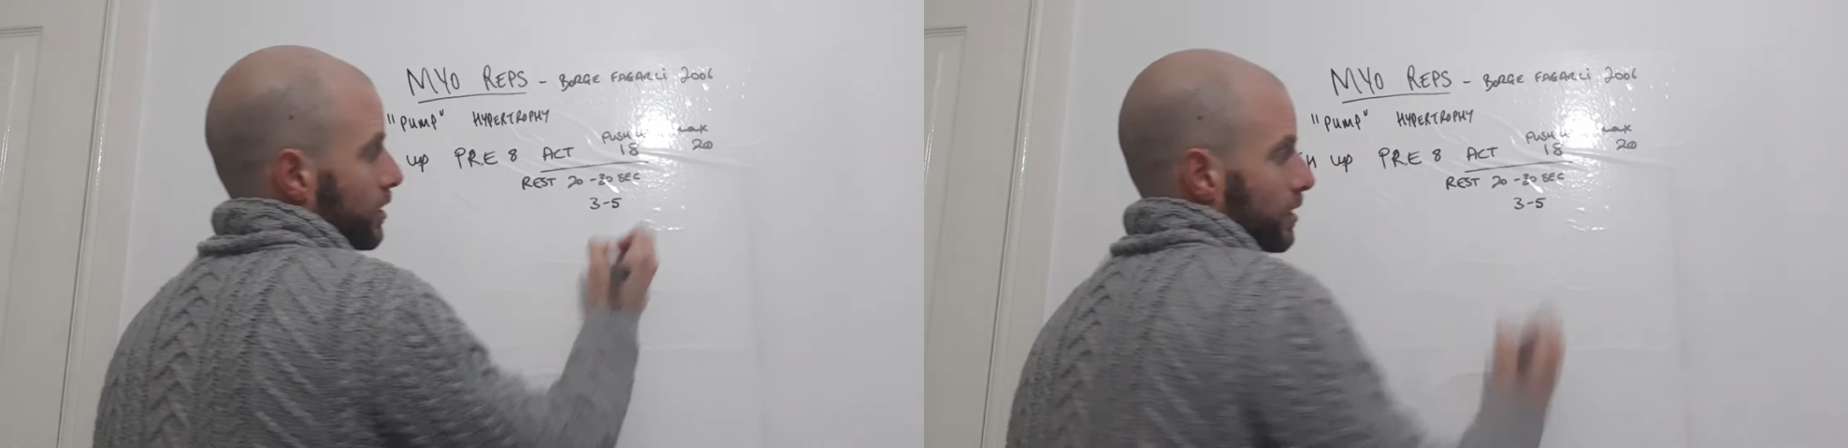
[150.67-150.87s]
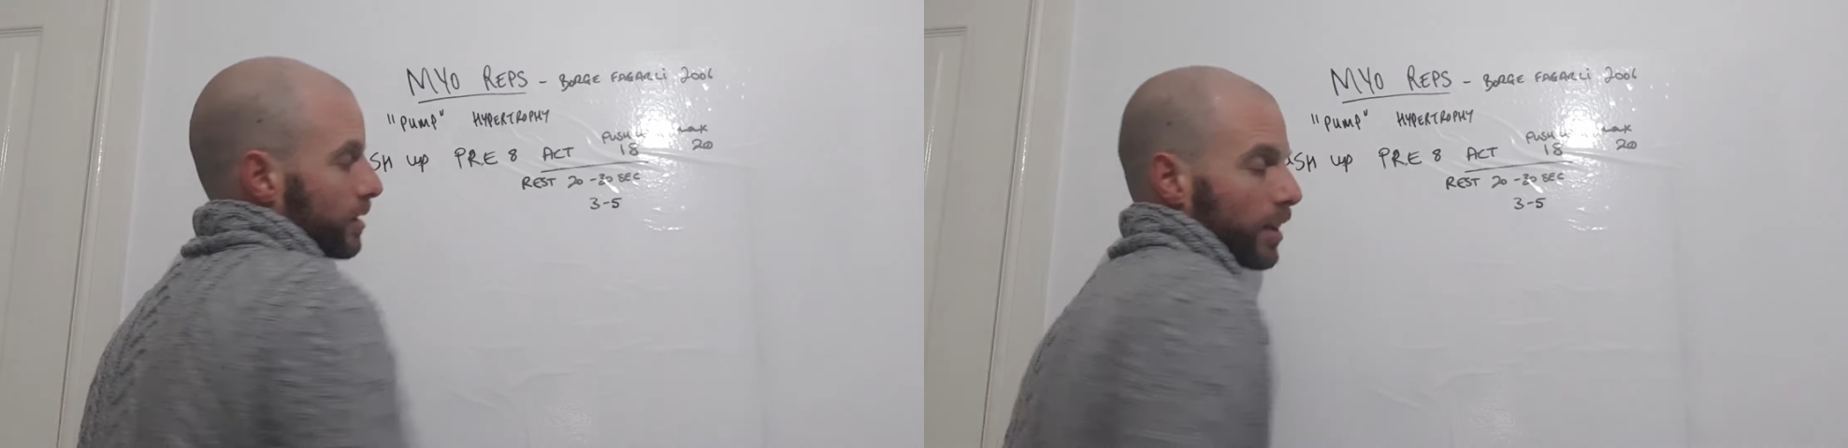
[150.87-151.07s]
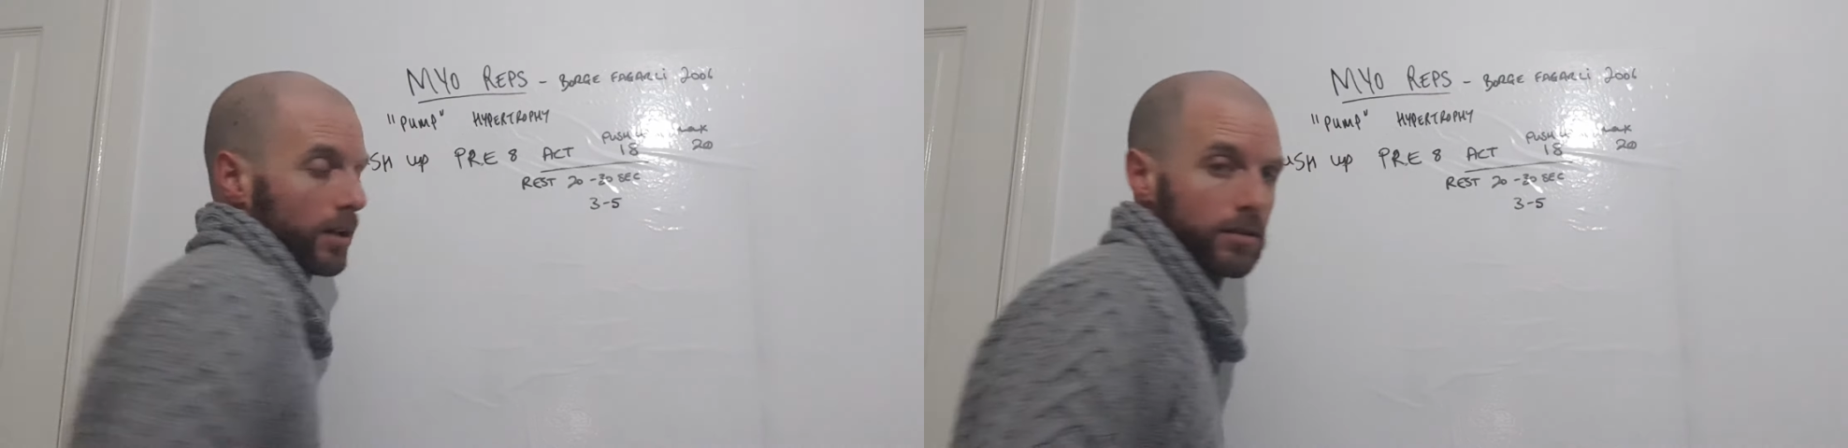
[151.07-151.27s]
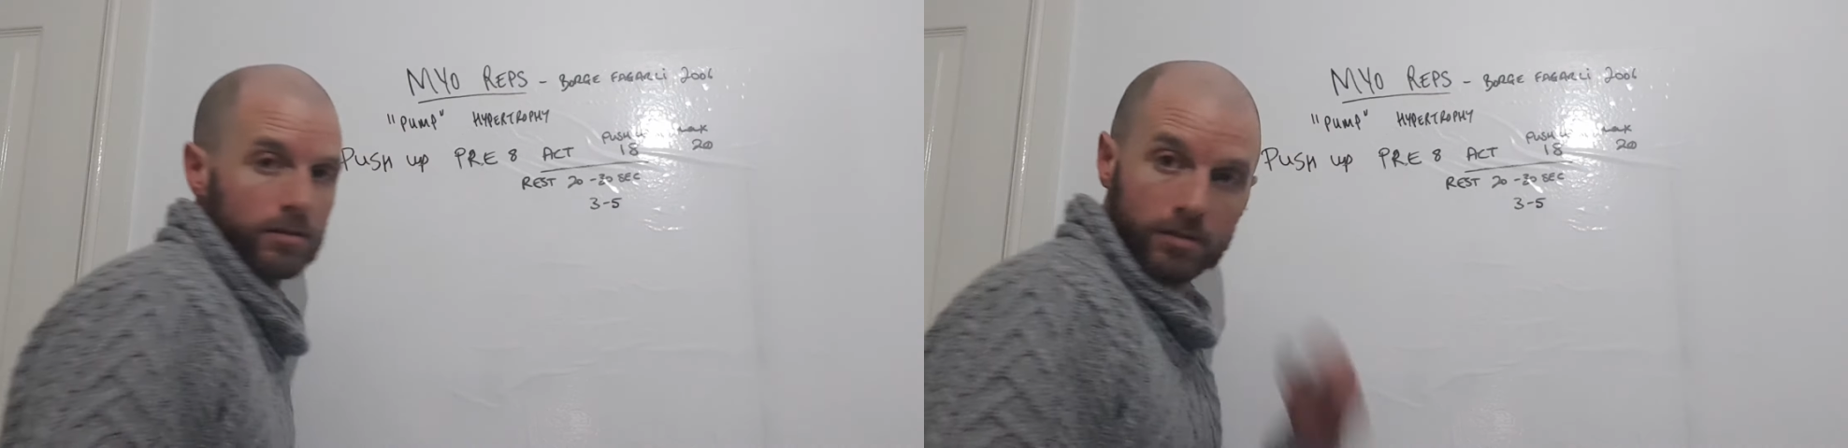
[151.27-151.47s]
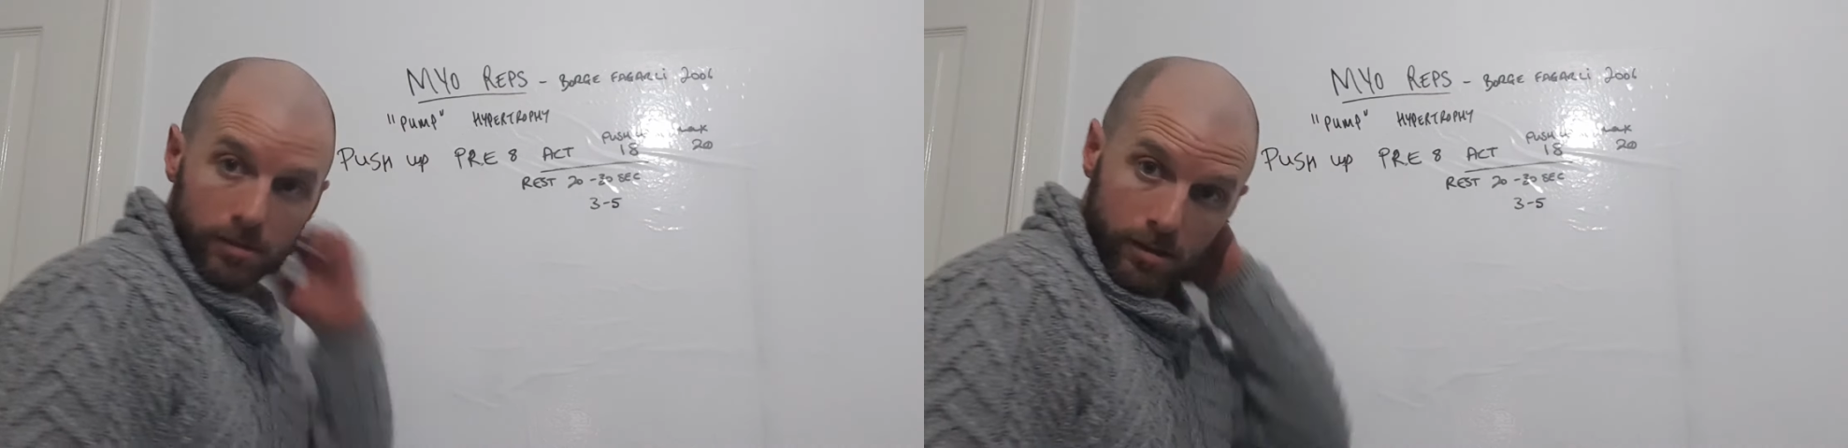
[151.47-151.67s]
Yeah.
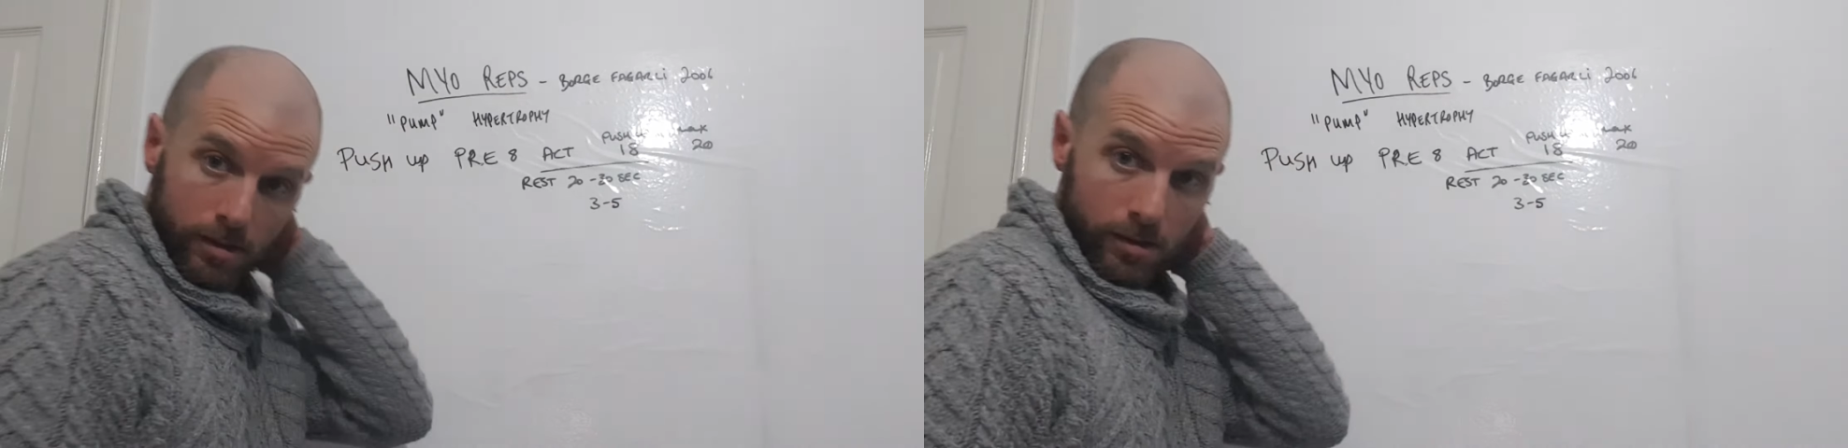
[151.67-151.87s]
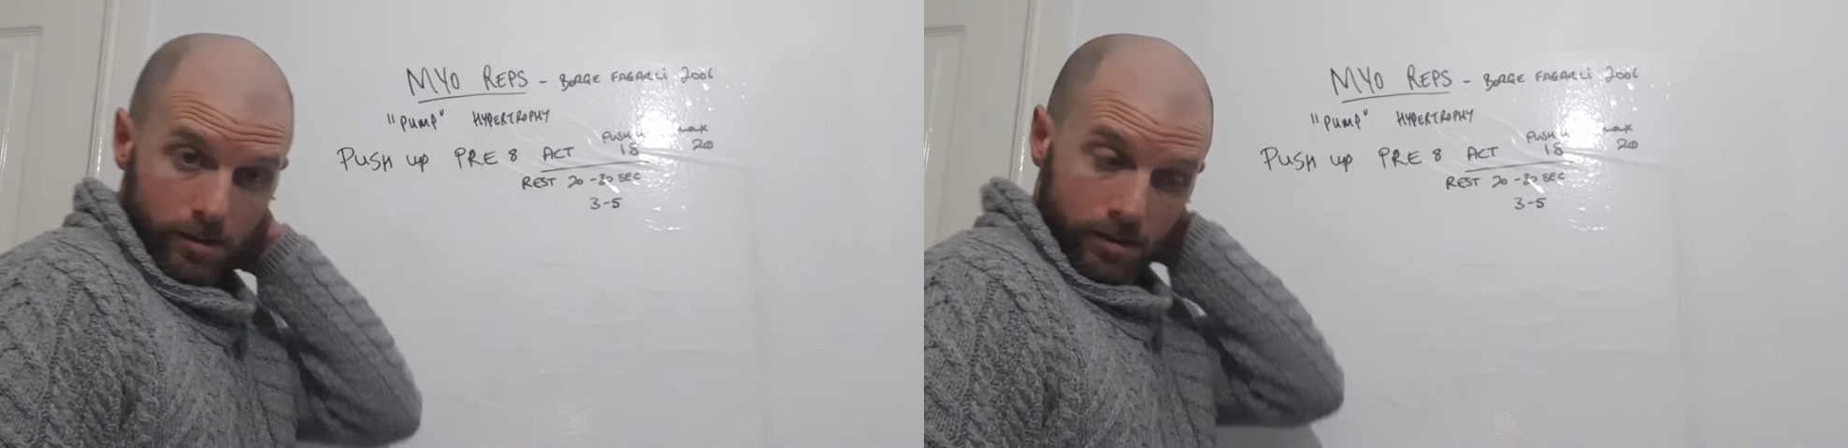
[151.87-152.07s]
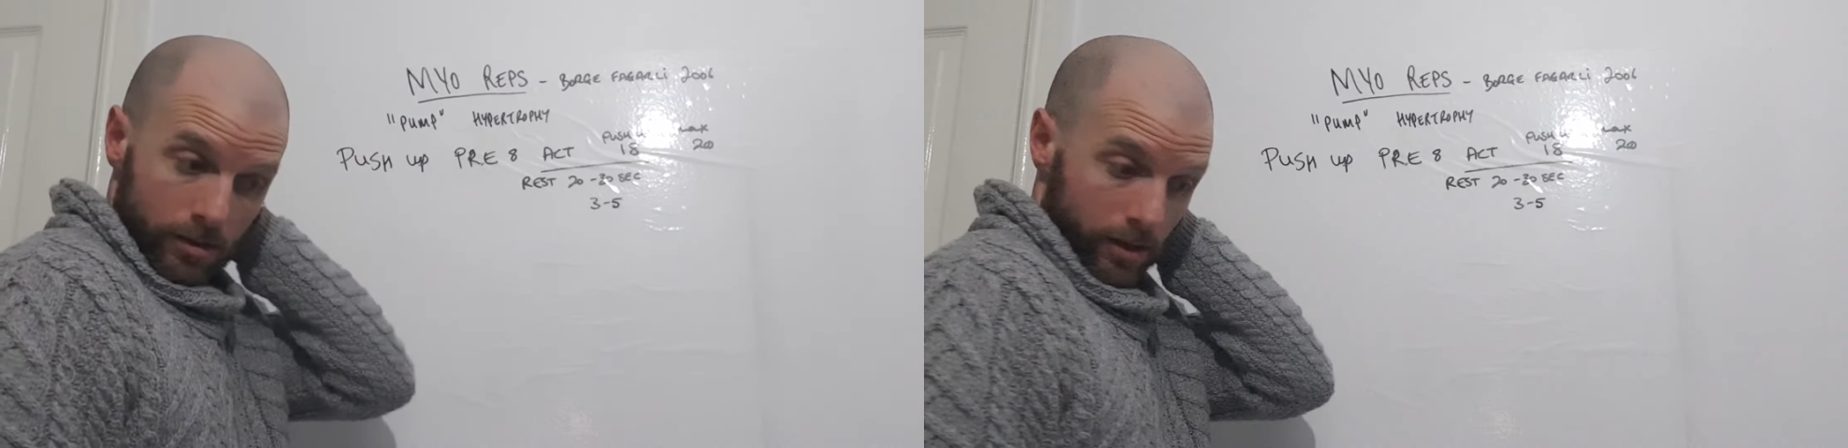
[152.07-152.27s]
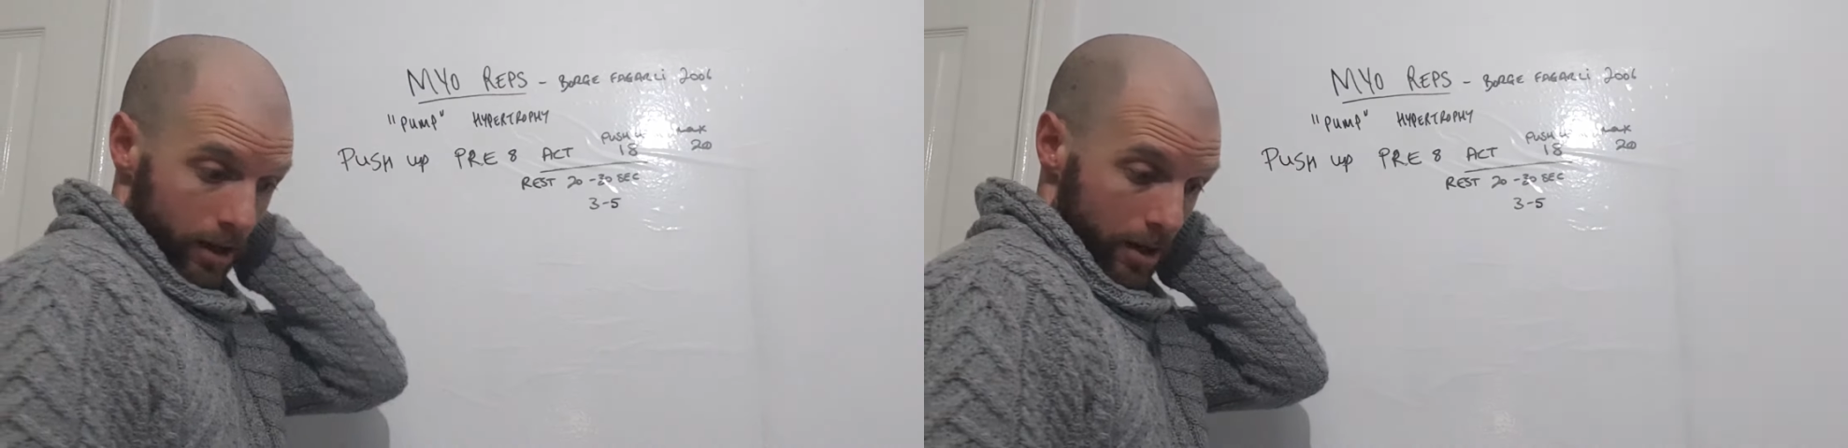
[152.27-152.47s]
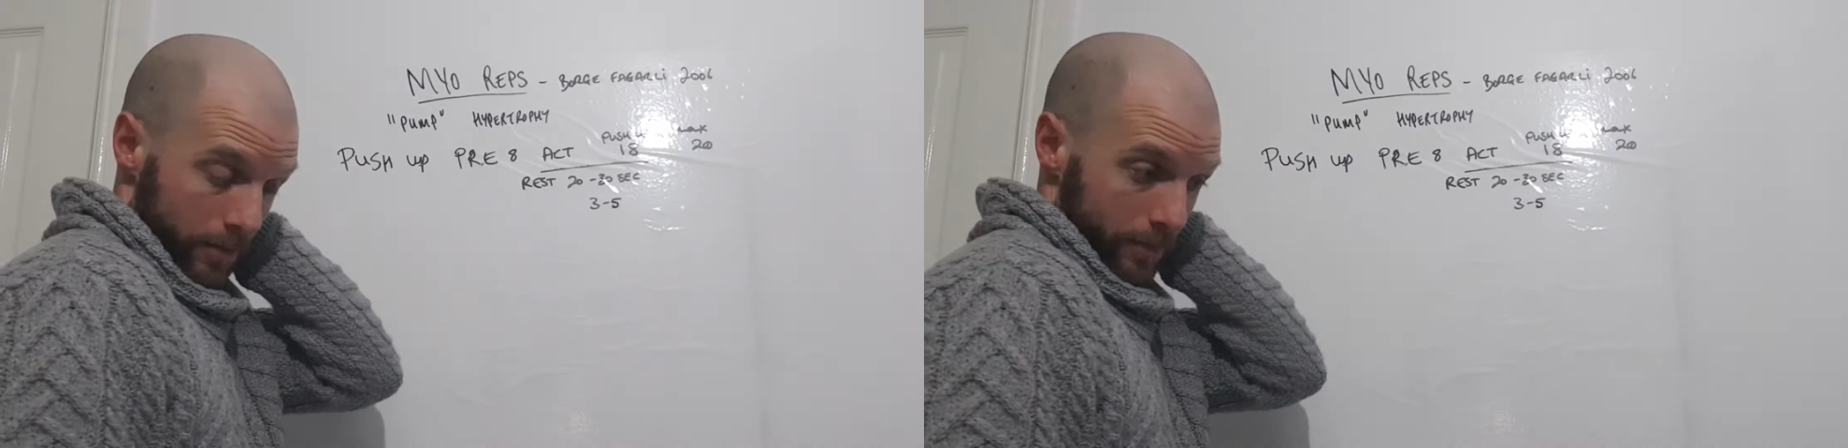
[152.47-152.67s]

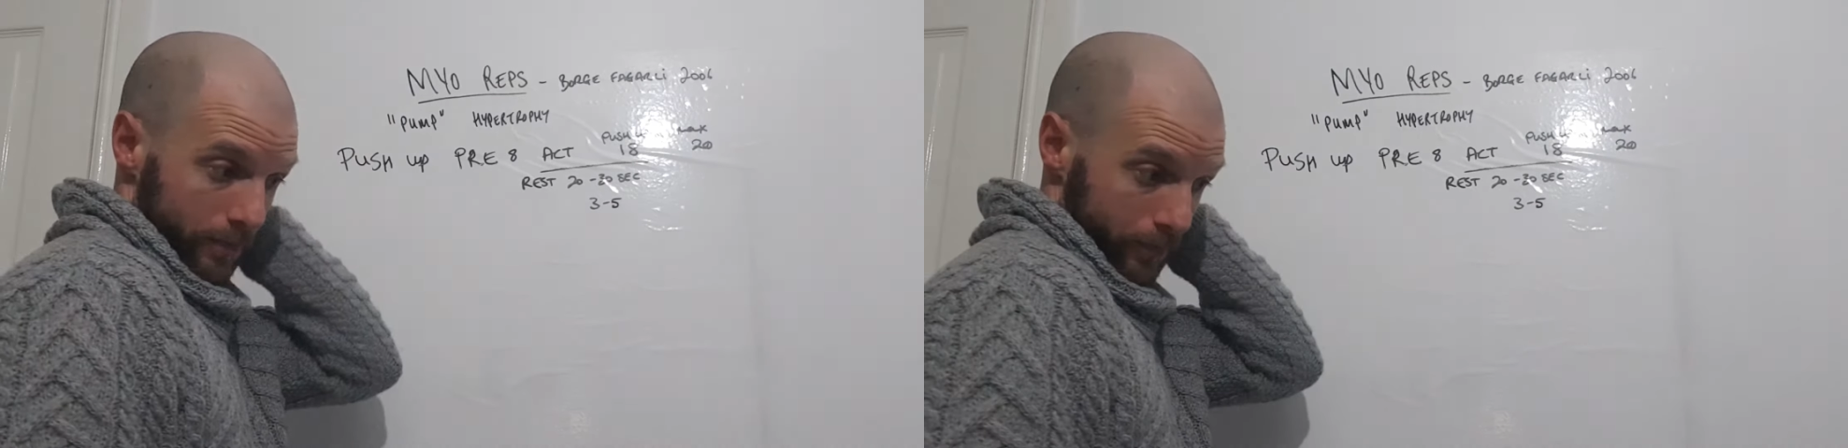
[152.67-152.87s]
So